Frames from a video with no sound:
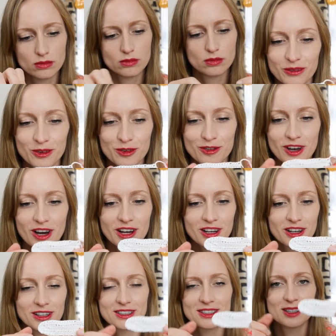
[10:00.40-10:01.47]
We've got
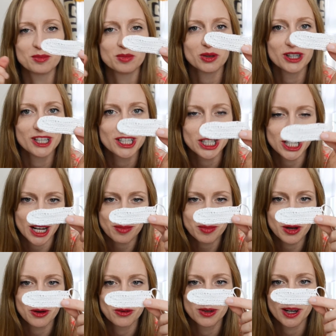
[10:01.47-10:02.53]
our submarine shape
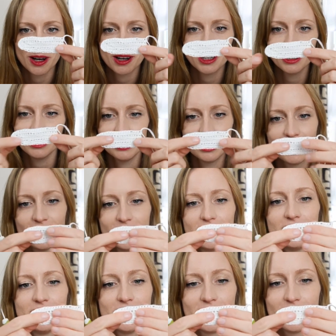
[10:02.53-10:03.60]
going on, and